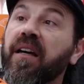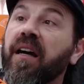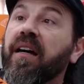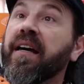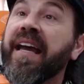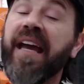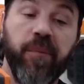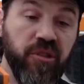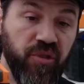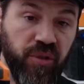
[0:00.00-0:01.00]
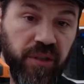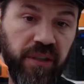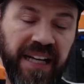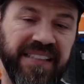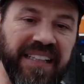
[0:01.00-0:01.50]
uh, hammer
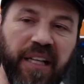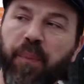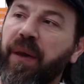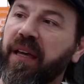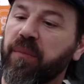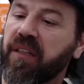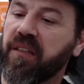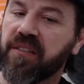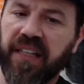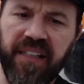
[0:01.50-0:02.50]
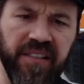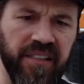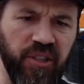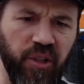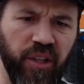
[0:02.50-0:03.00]
drill. I said impact because I guess
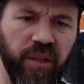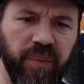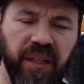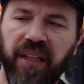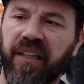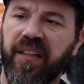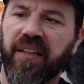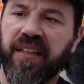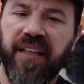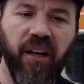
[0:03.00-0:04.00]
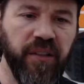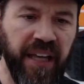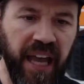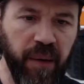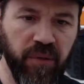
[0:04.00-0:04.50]
in Europe they call the
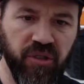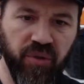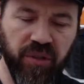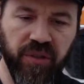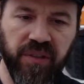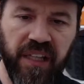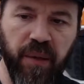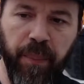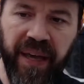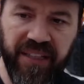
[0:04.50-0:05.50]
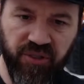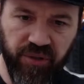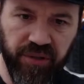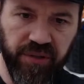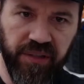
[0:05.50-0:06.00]
hammer drills impact
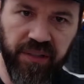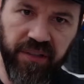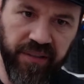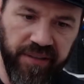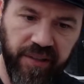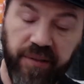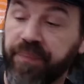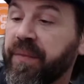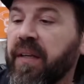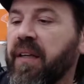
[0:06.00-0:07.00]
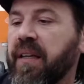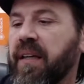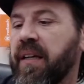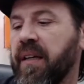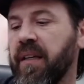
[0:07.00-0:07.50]
drills. So
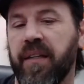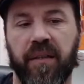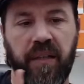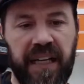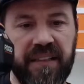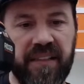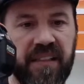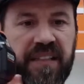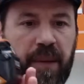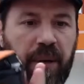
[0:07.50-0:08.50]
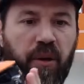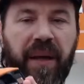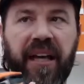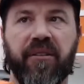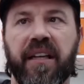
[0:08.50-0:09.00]
got the six amp hour
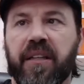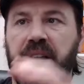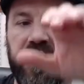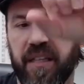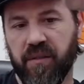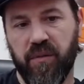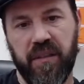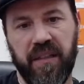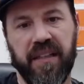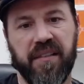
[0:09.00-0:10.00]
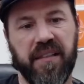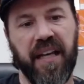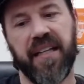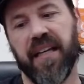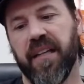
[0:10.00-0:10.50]
battery in it. This comes with a nice
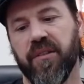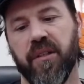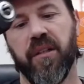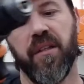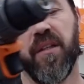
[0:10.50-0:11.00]
side handle,